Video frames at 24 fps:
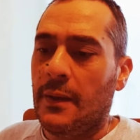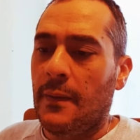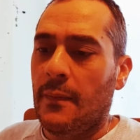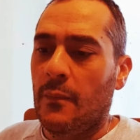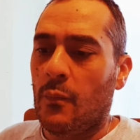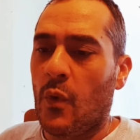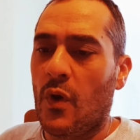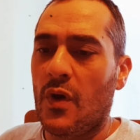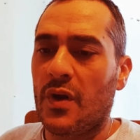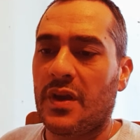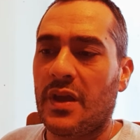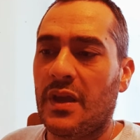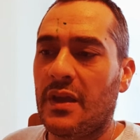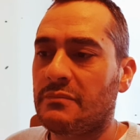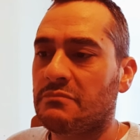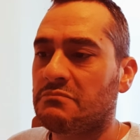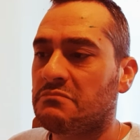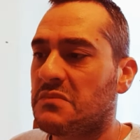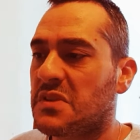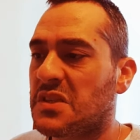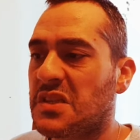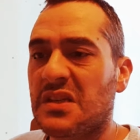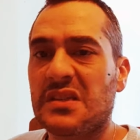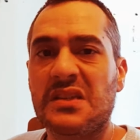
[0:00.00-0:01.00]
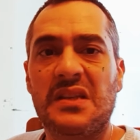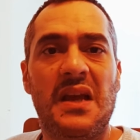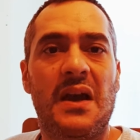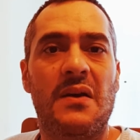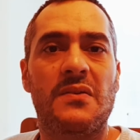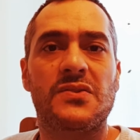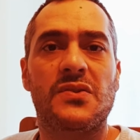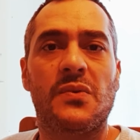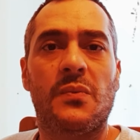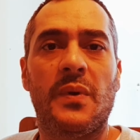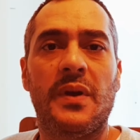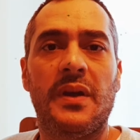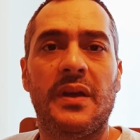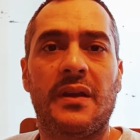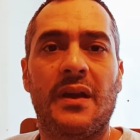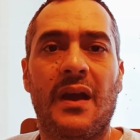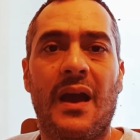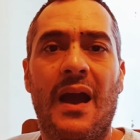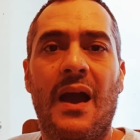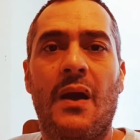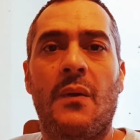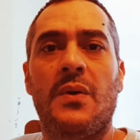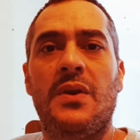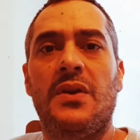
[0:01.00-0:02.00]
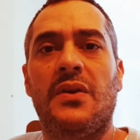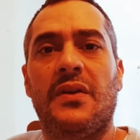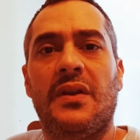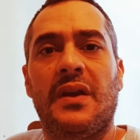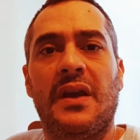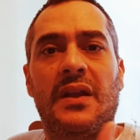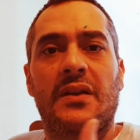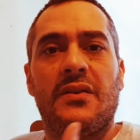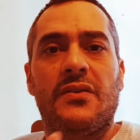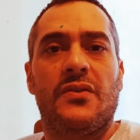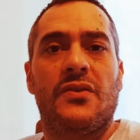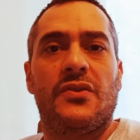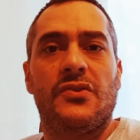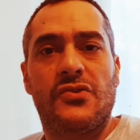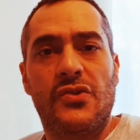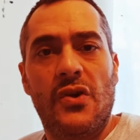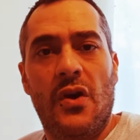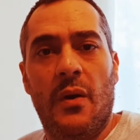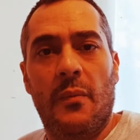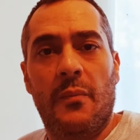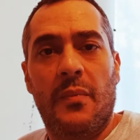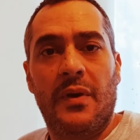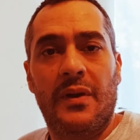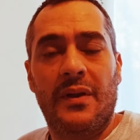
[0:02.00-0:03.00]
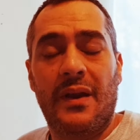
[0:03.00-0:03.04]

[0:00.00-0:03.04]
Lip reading: working 60 hours a week, how are you going to get another job?